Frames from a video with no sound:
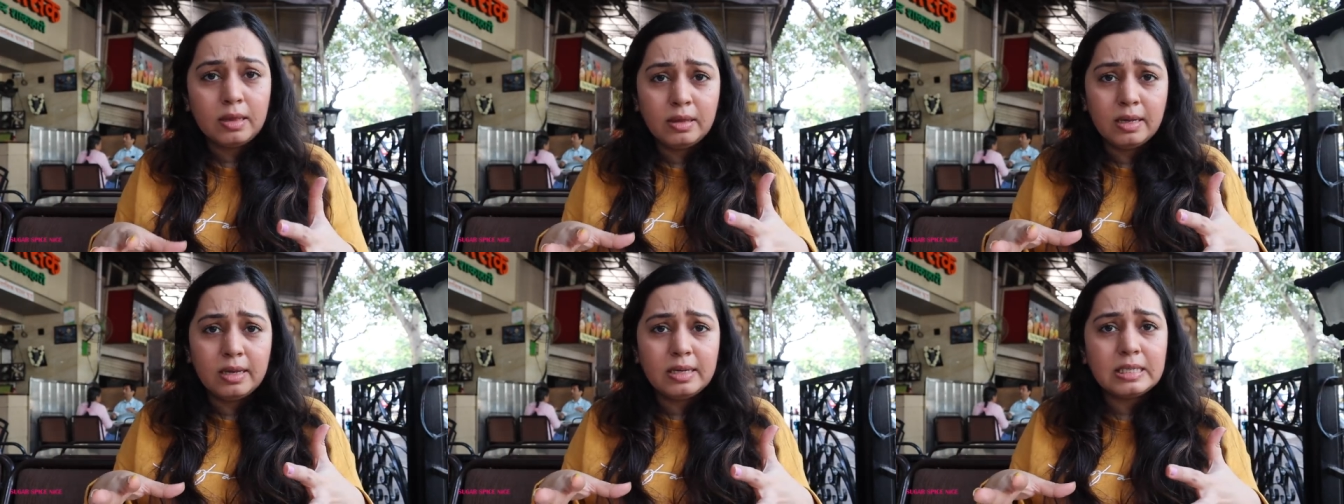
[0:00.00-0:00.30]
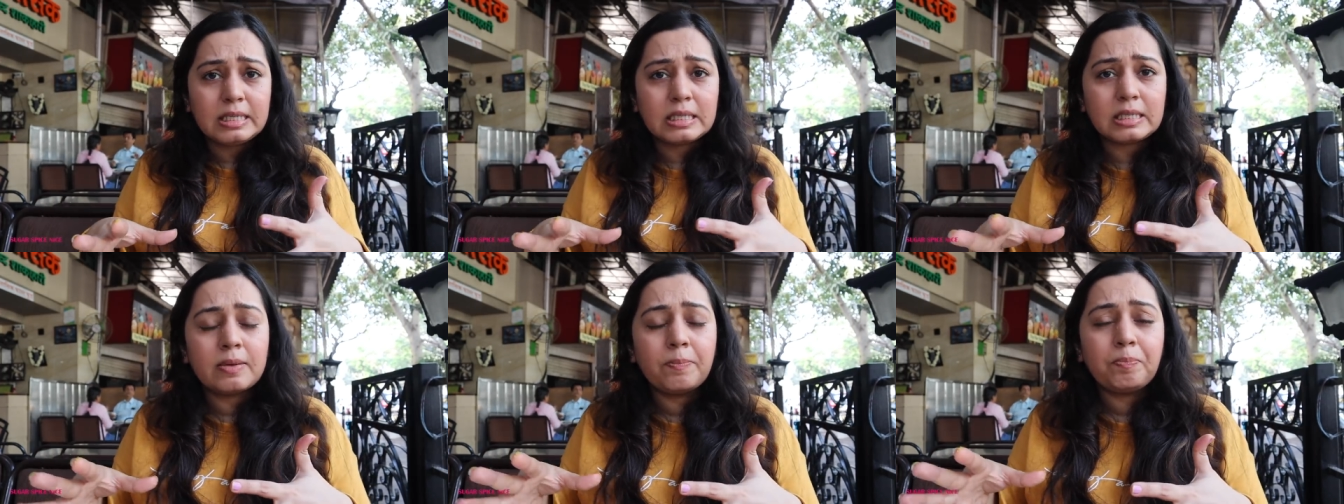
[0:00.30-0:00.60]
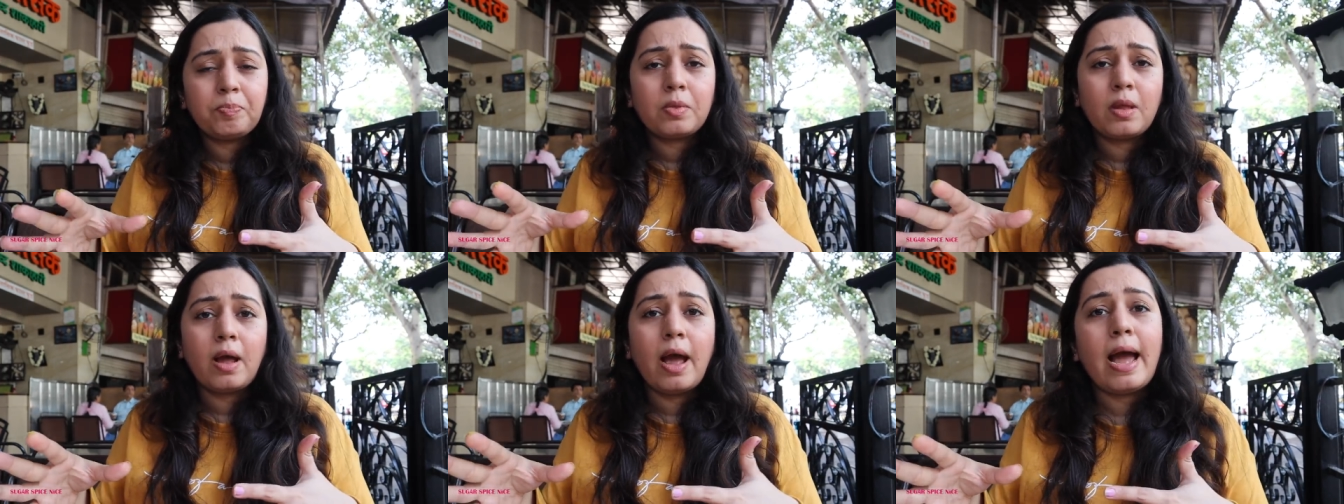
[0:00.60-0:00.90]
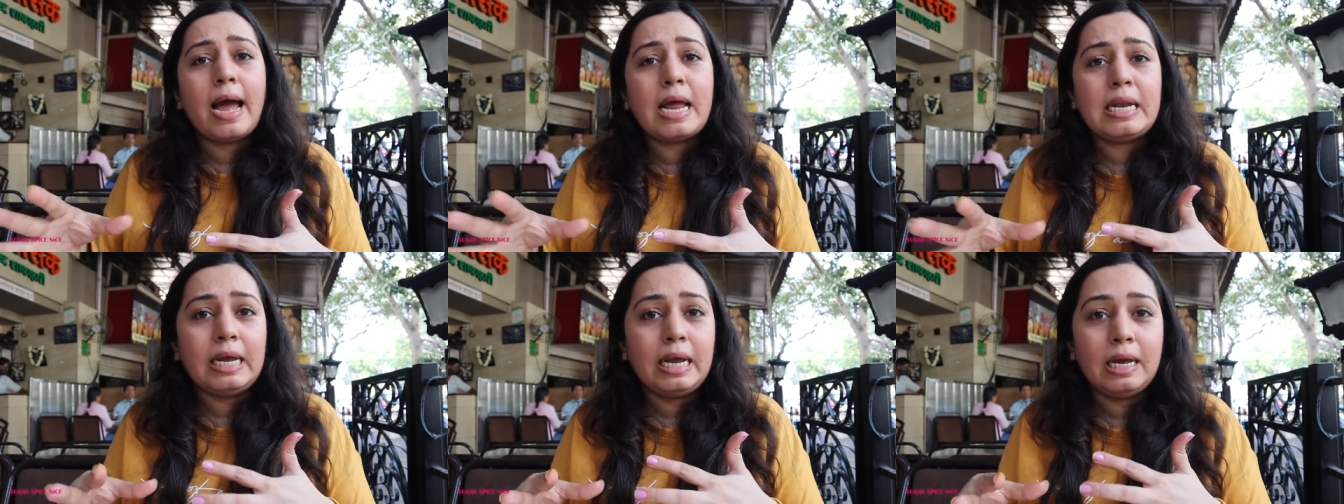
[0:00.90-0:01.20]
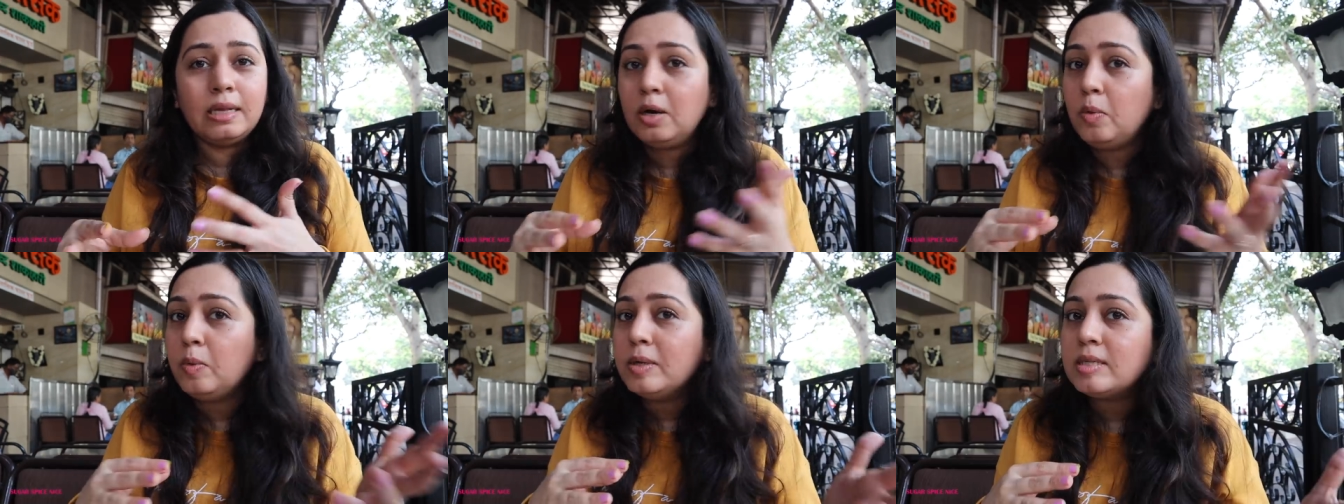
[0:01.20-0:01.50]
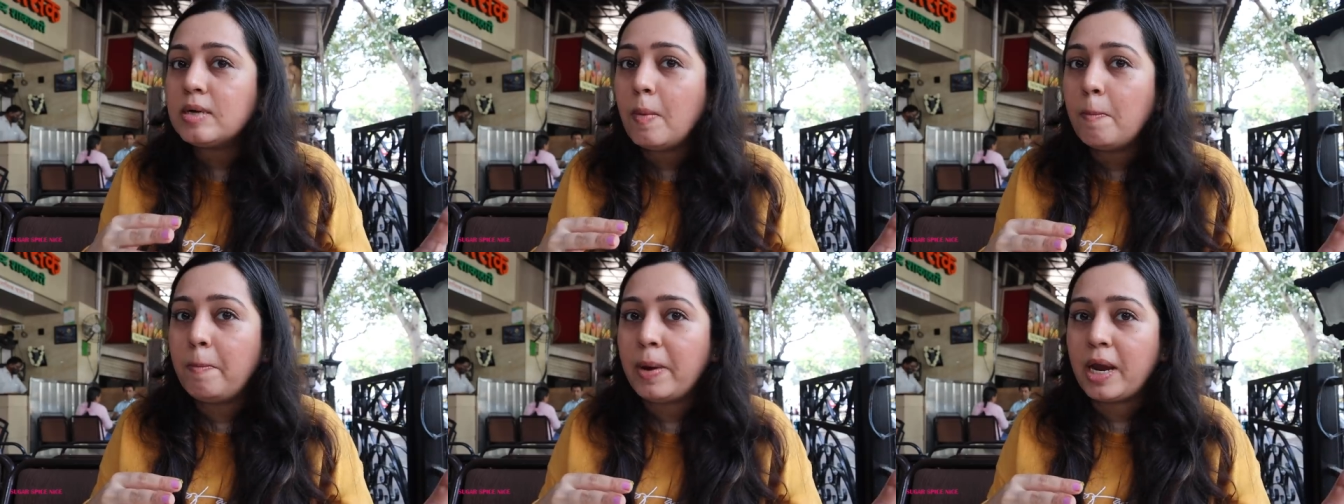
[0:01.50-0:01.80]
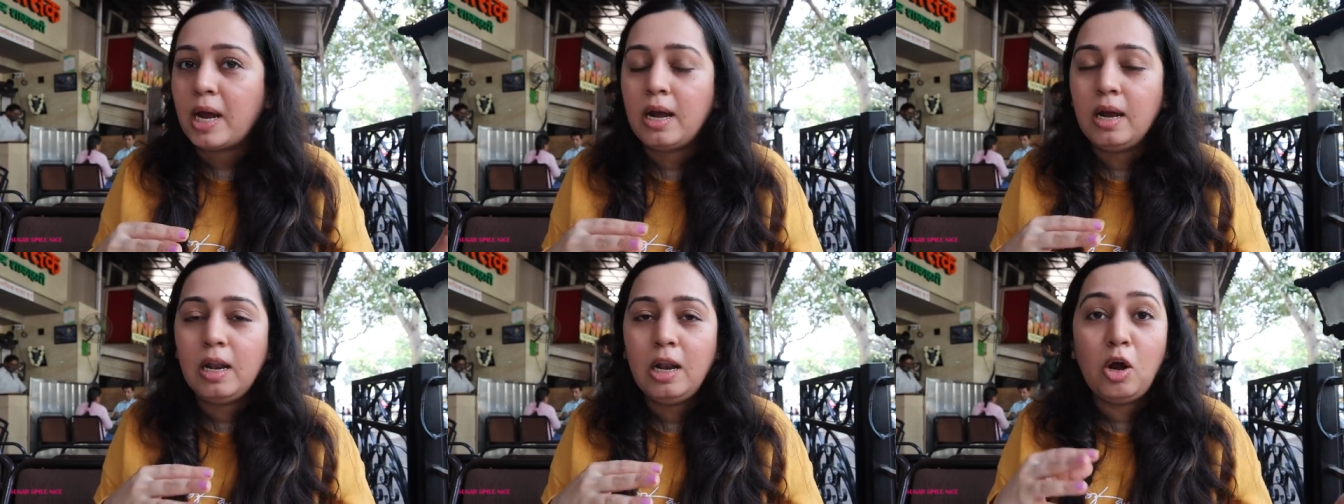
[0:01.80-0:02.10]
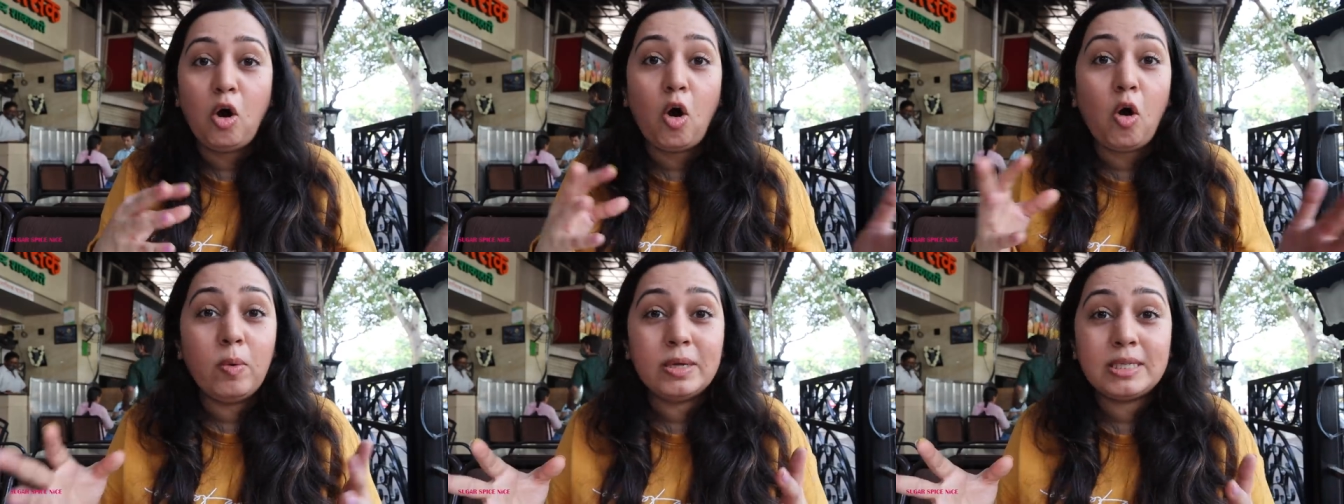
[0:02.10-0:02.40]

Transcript: This, and either with some pickle or